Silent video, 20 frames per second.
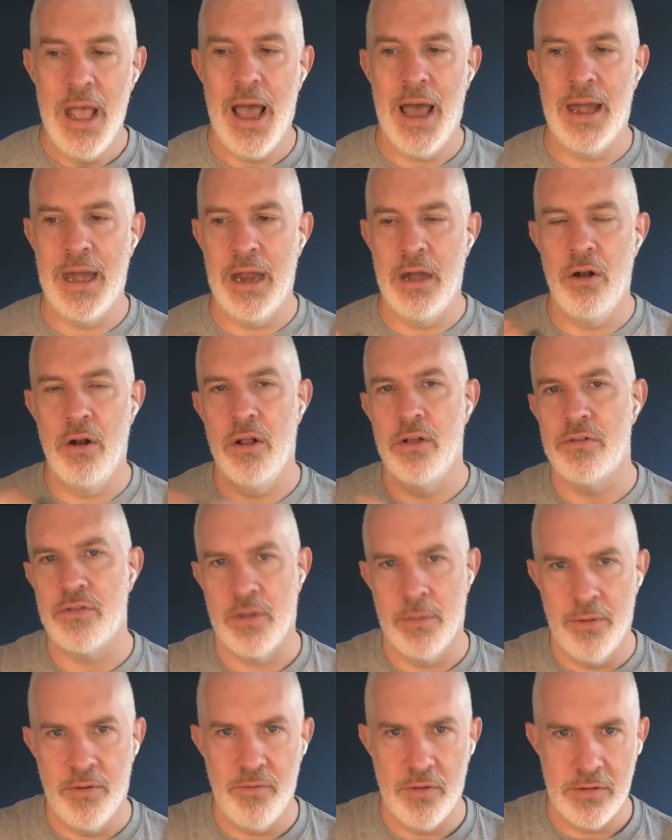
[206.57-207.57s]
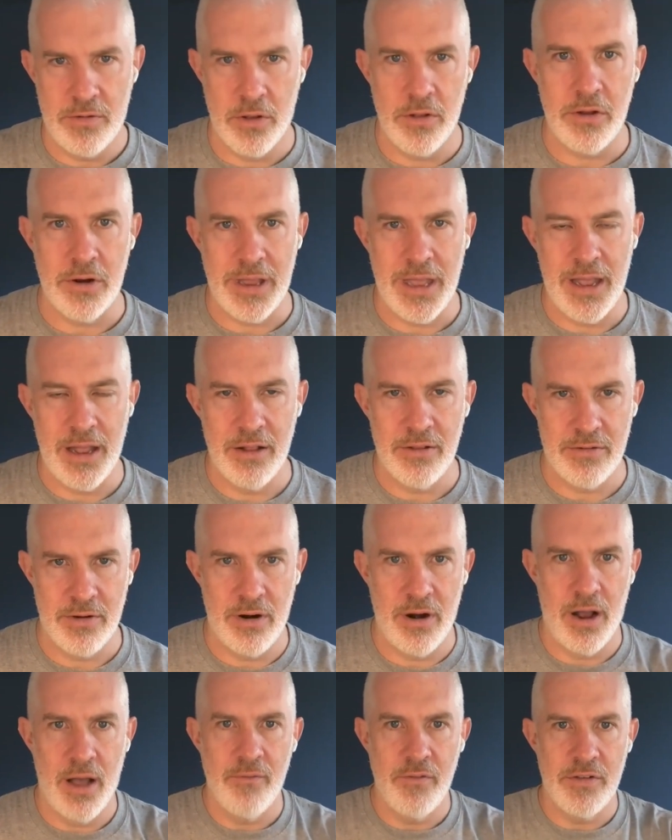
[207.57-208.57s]
and then some of his other kids
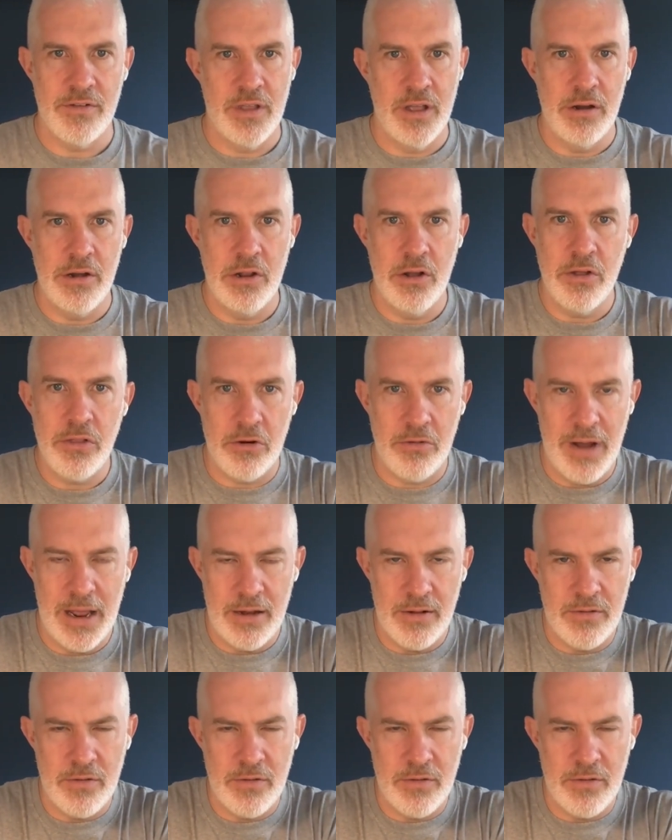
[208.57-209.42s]
are obviously on the other end.